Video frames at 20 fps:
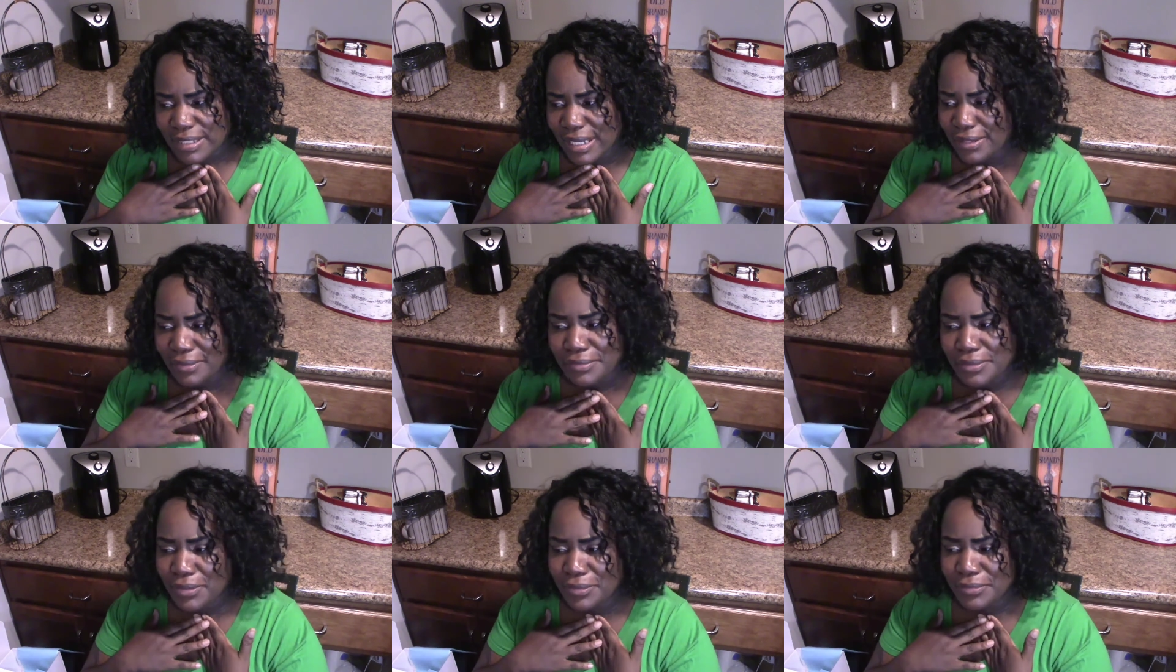
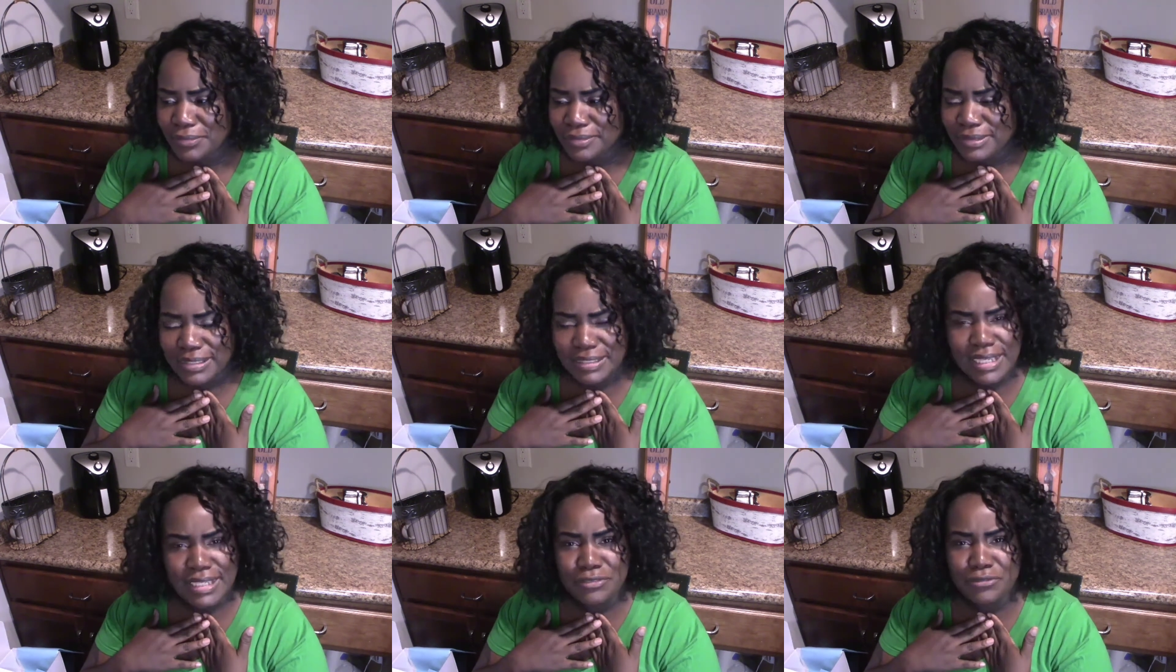I don't know.
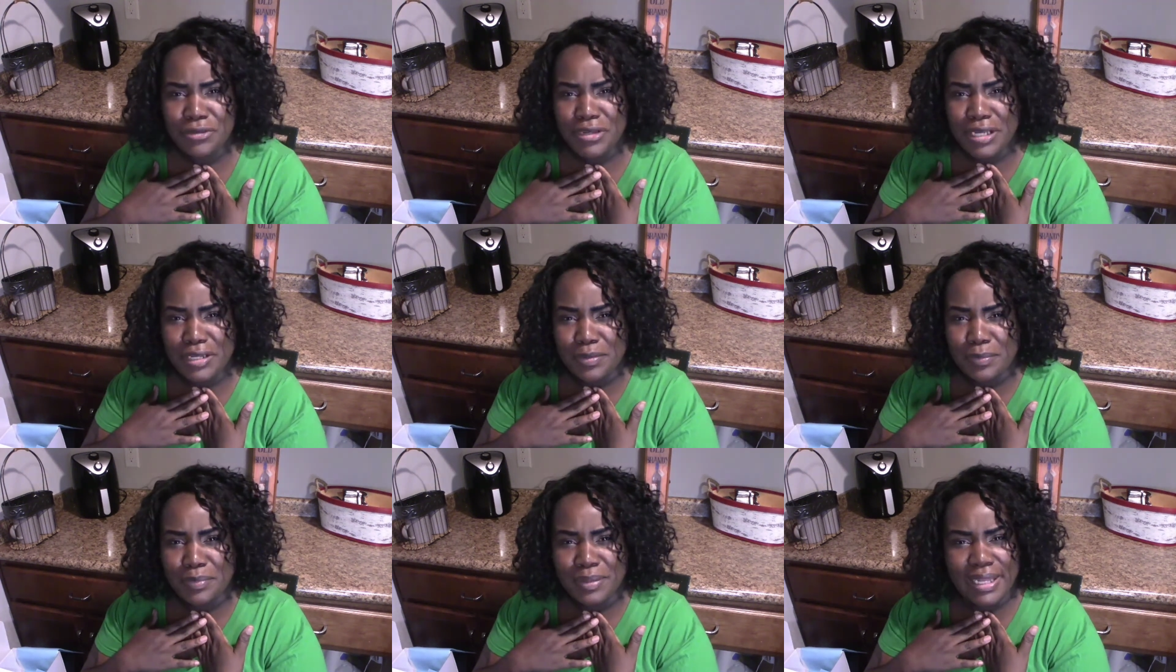It's like
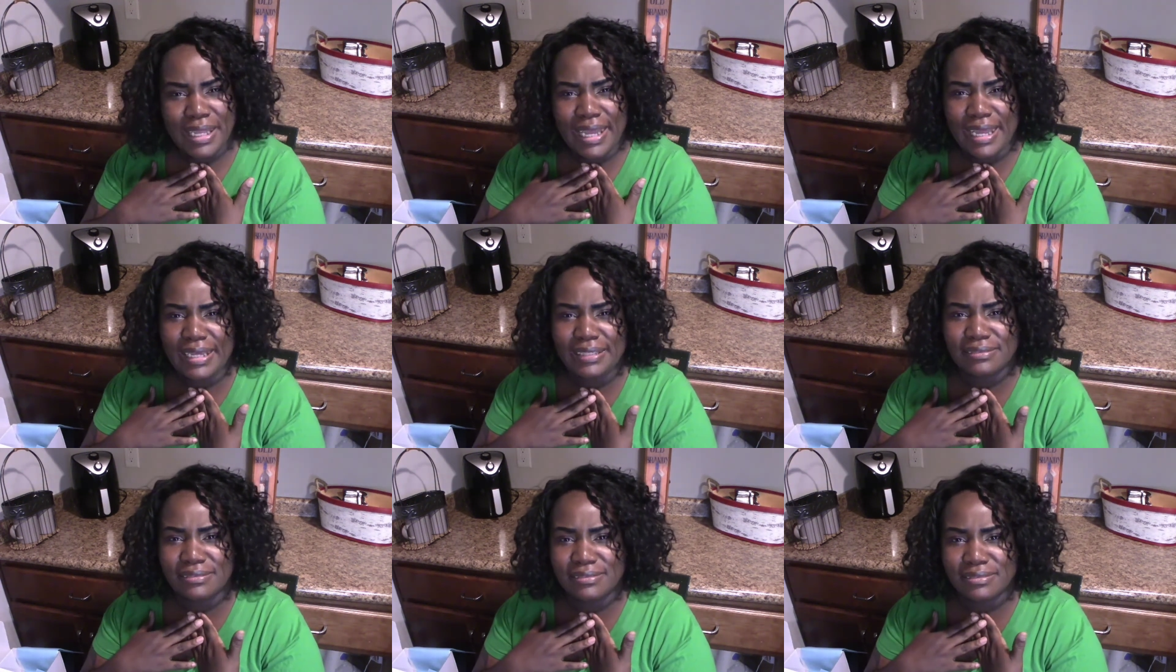drinking a
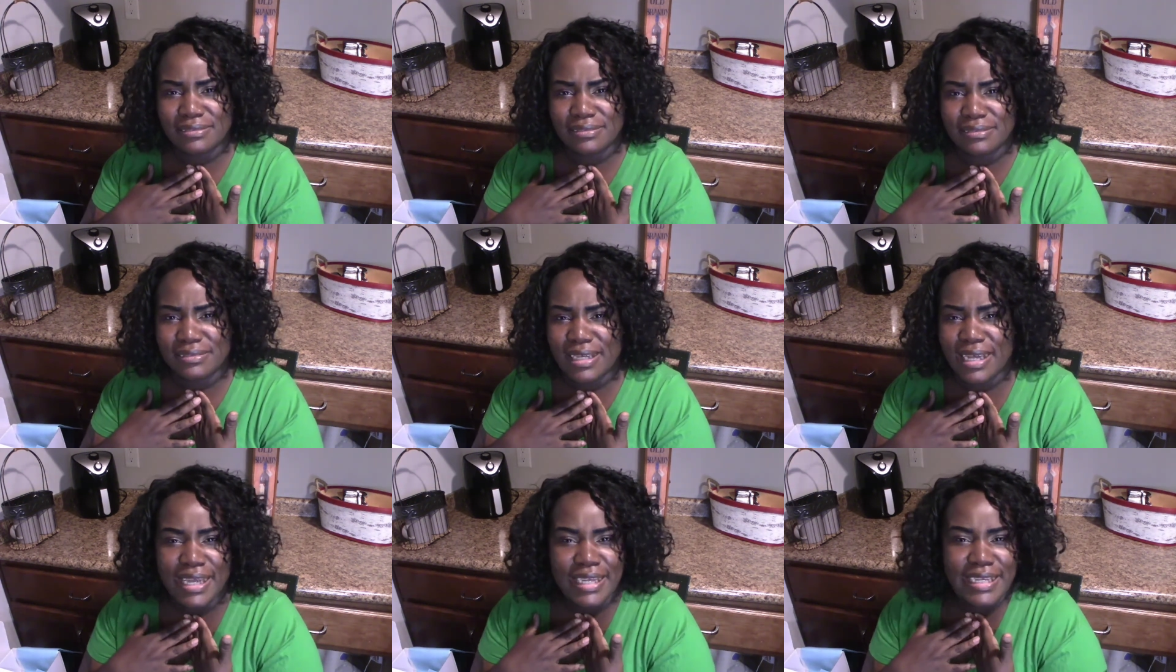plant.
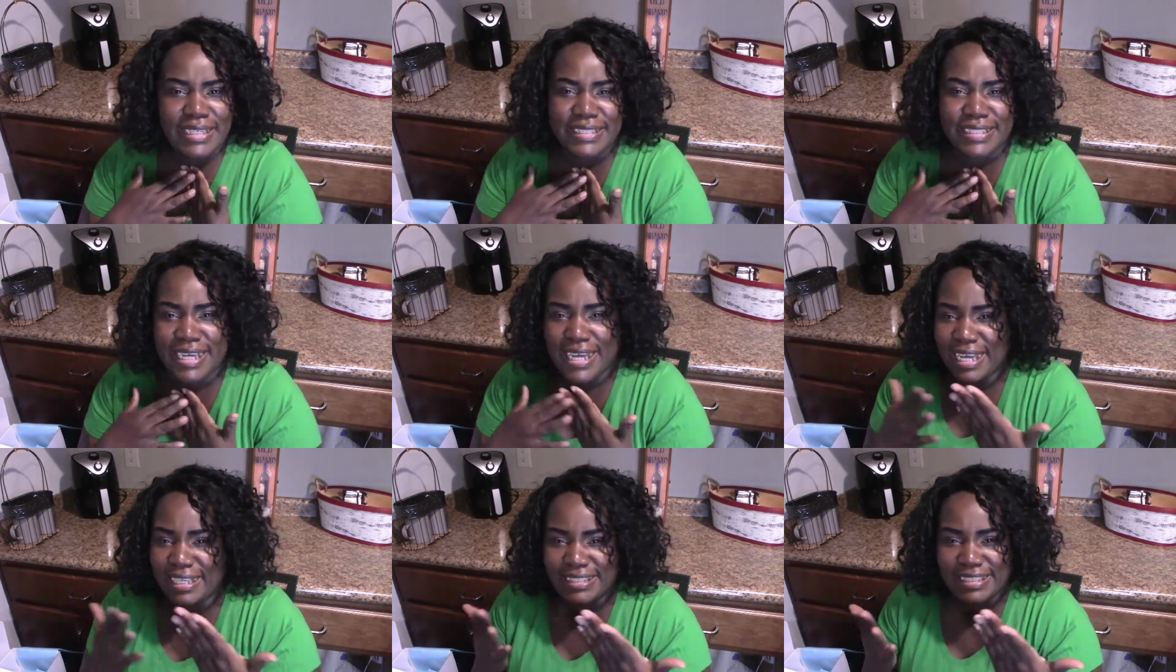
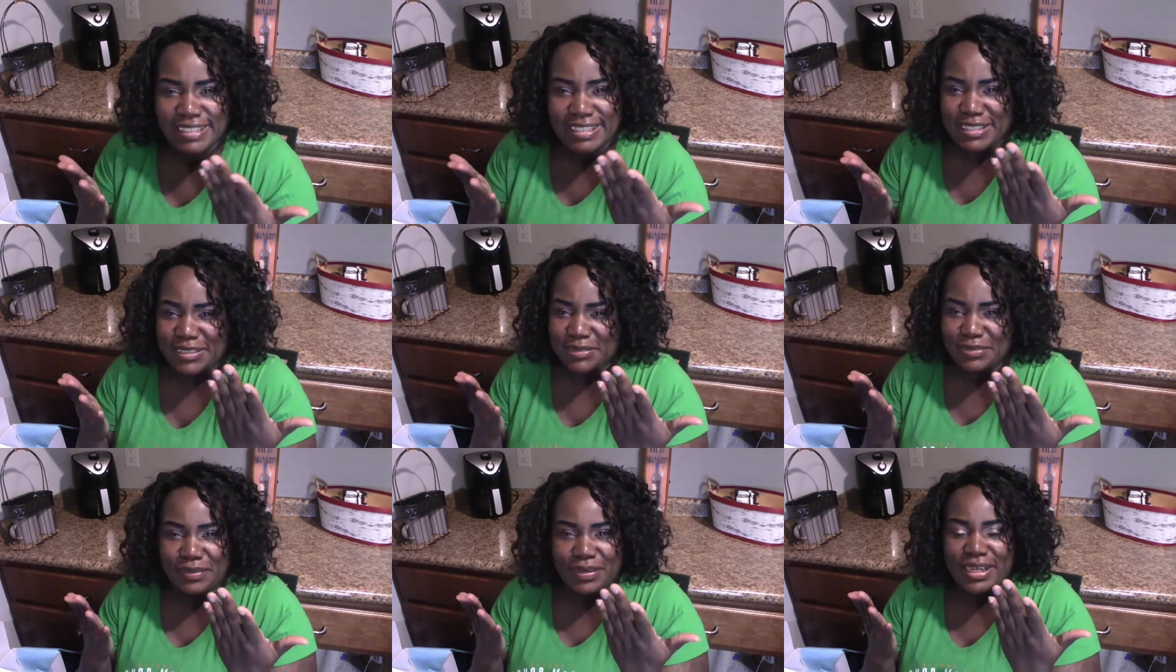
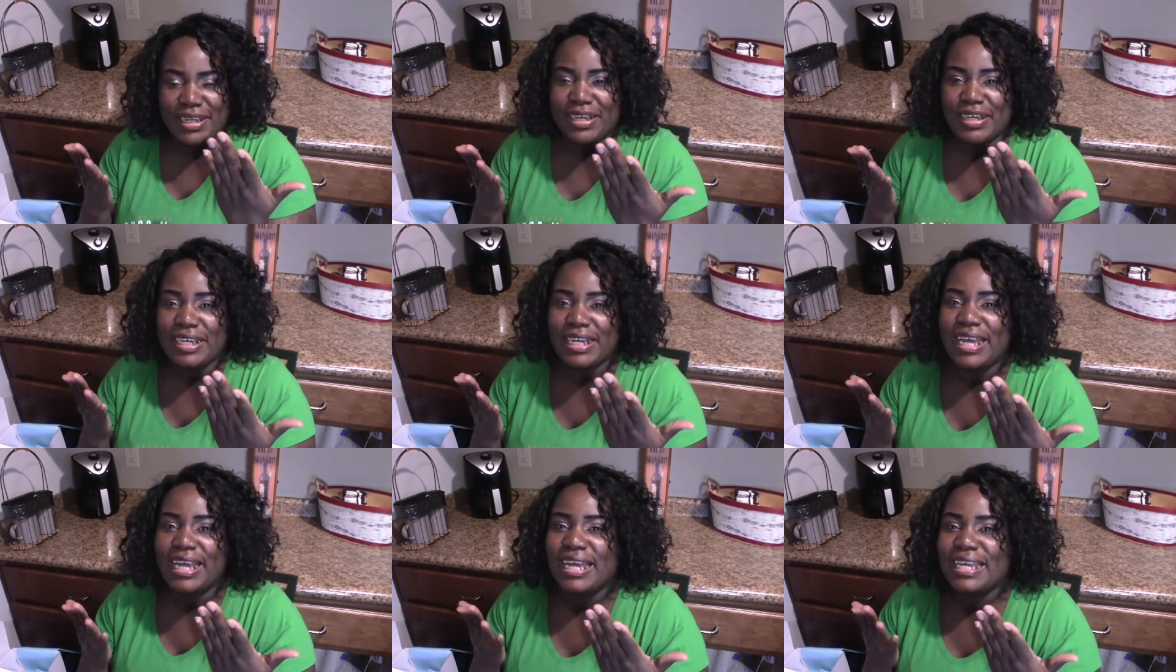It's
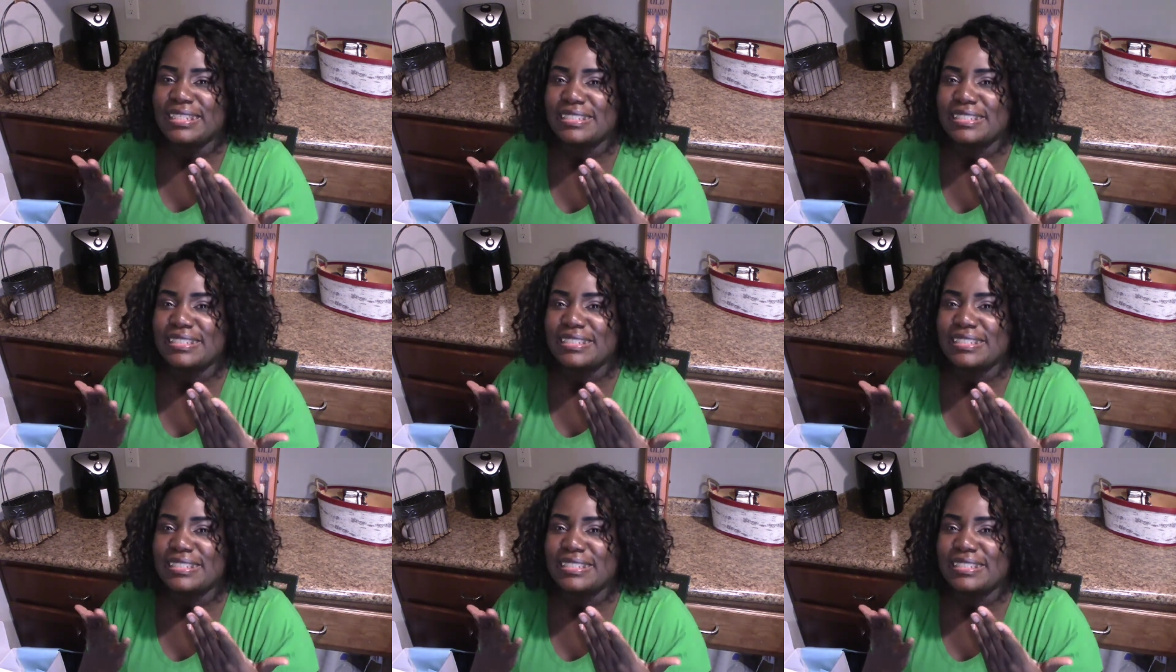weird.